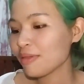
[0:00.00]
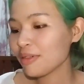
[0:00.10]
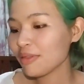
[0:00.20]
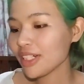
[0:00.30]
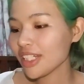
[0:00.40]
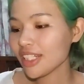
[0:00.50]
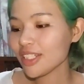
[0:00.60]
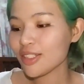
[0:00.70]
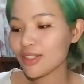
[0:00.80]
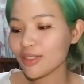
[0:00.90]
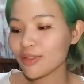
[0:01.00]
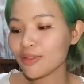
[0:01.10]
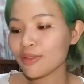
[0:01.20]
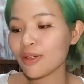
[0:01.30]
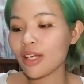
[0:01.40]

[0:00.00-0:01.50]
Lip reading: what we're gonna do